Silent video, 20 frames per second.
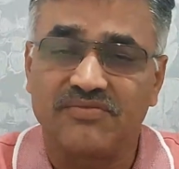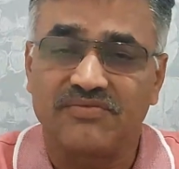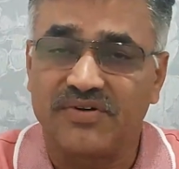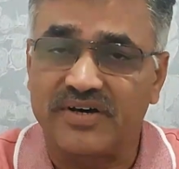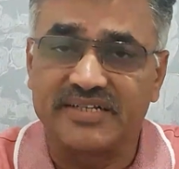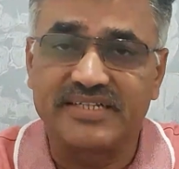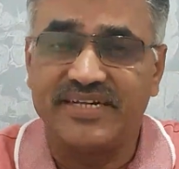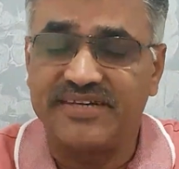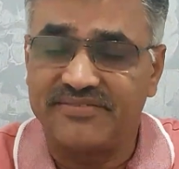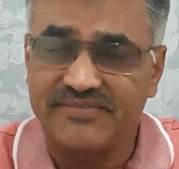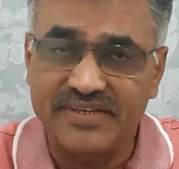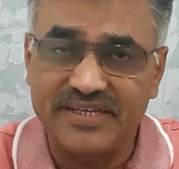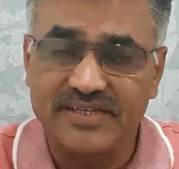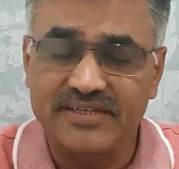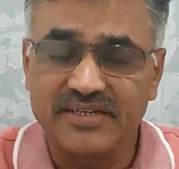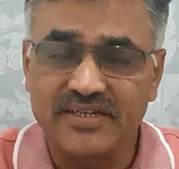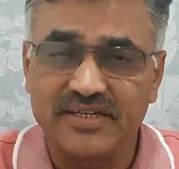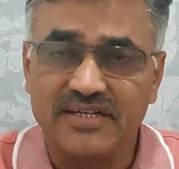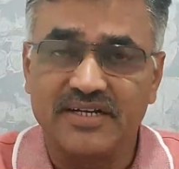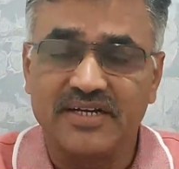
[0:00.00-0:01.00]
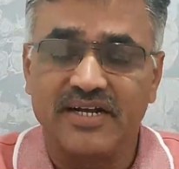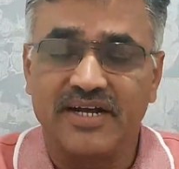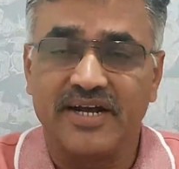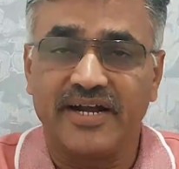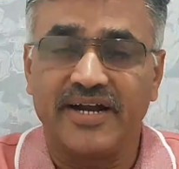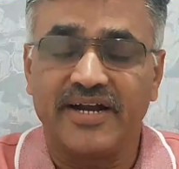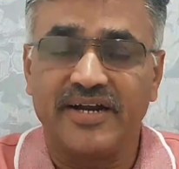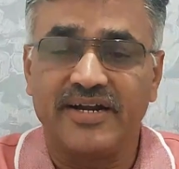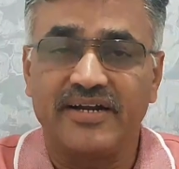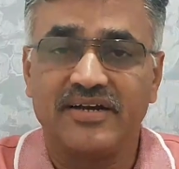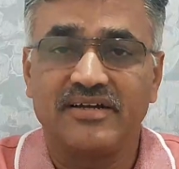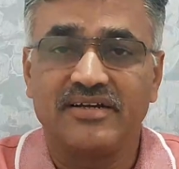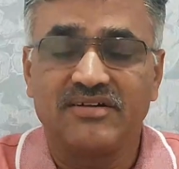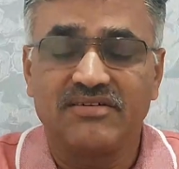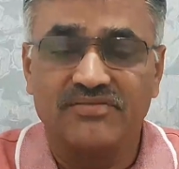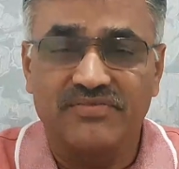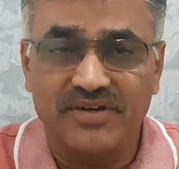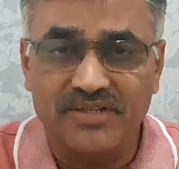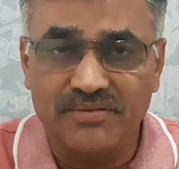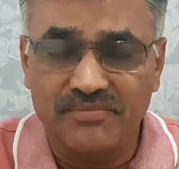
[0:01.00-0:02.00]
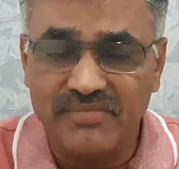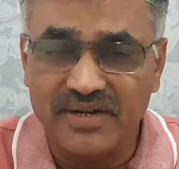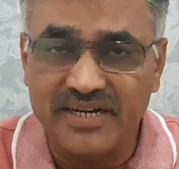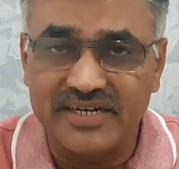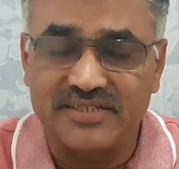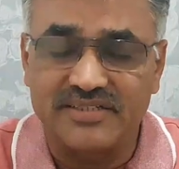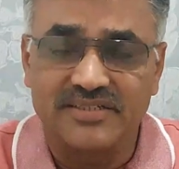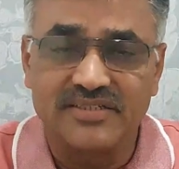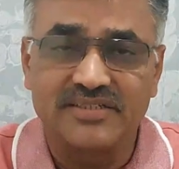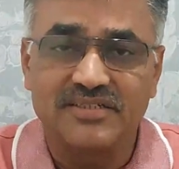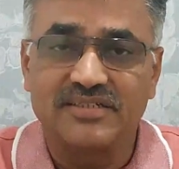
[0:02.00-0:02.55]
for that week. And for the month,